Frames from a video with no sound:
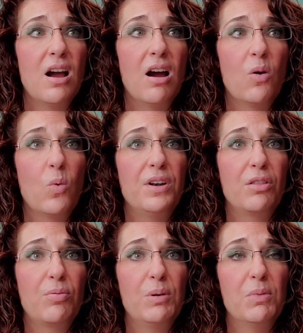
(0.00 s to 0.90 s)
our $1 to
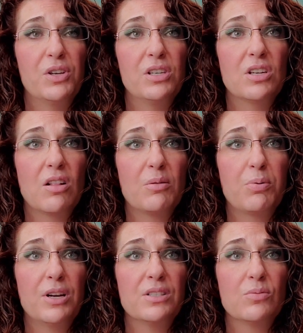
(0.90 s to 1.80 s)
$3 million
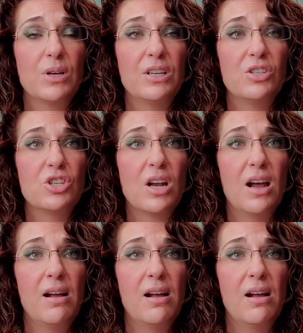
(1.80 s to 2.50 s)
price range